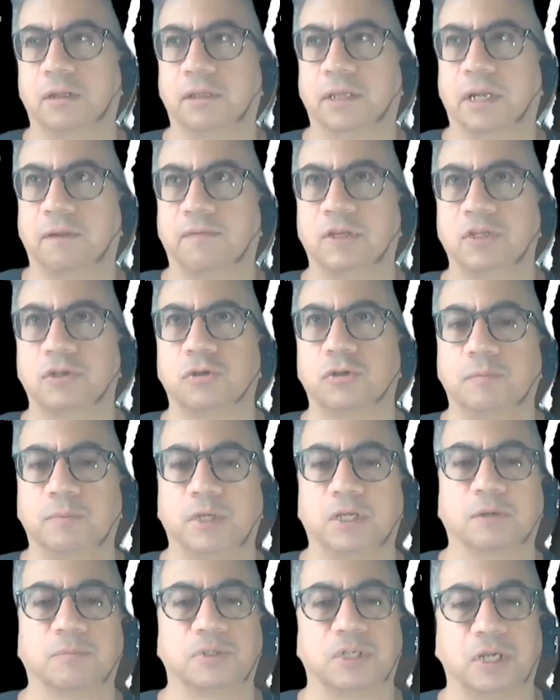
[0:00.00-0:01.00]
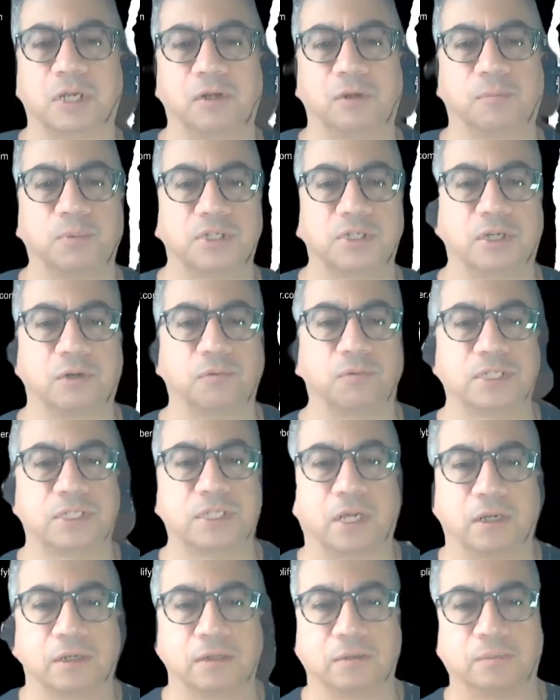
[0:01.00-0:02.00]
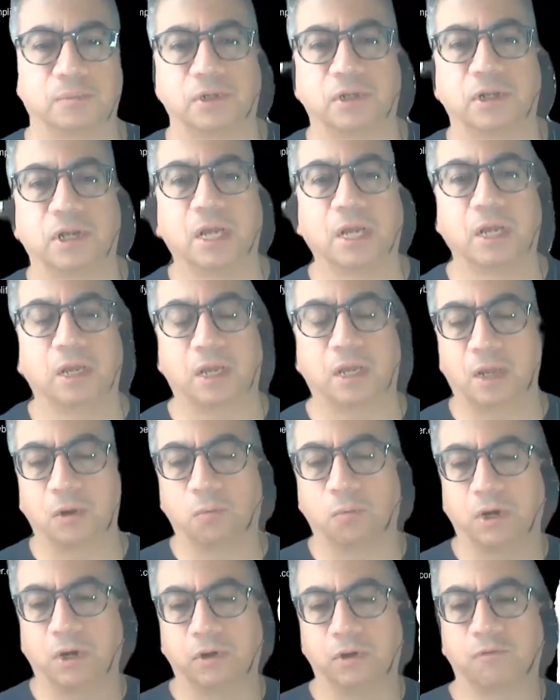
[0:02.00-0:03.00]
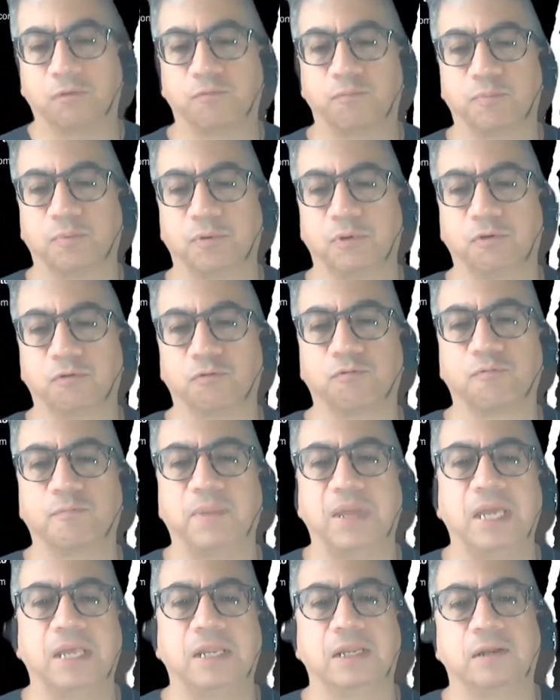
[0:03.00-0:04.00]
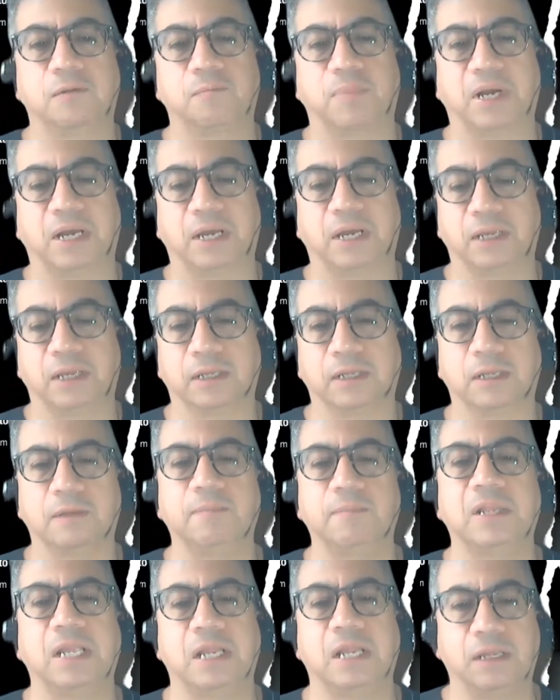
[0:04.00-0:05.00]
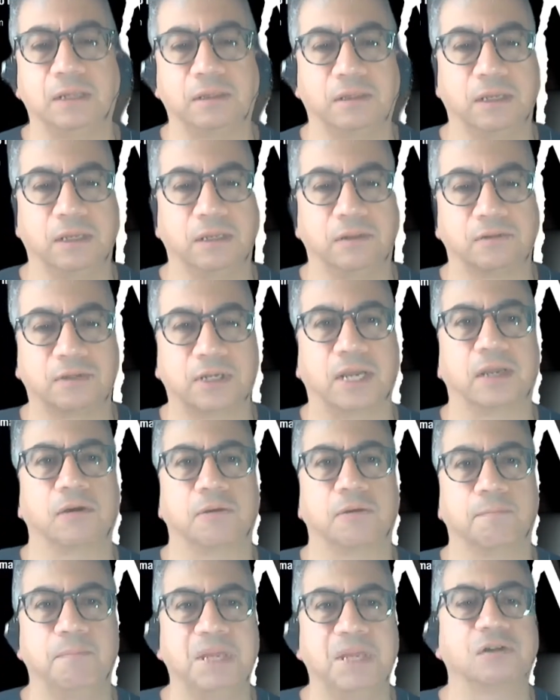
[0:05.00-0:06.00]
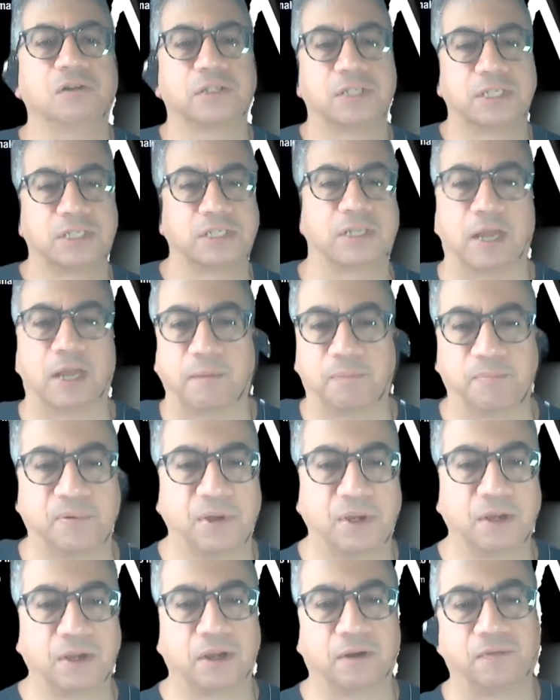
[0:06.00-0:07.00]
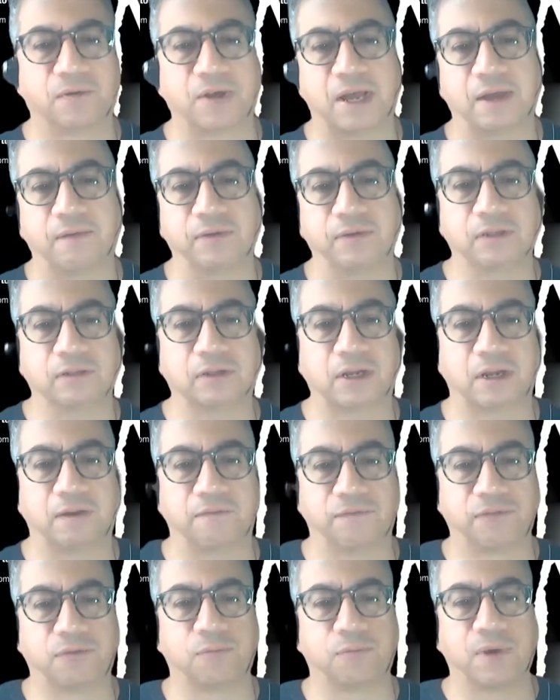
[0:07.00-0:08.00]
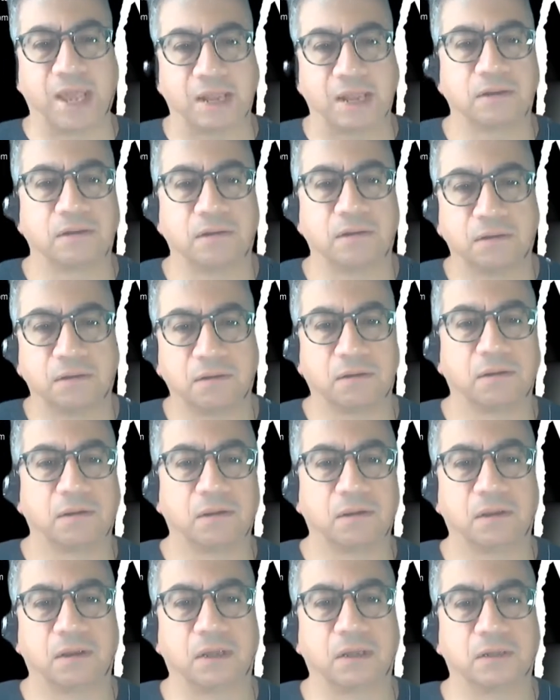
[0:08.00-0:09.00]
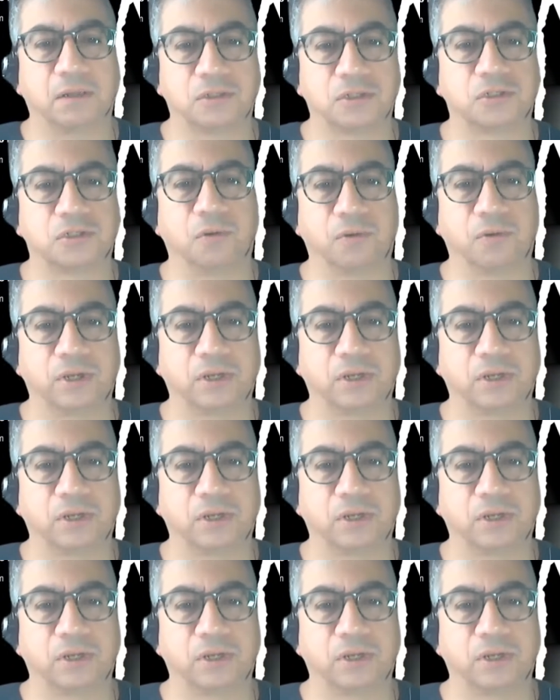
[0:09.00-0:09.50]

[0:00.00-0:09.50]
eventually becomes 100% recyclable, and where you've made it by eliminating the entire middle step of having to have thread and sewing.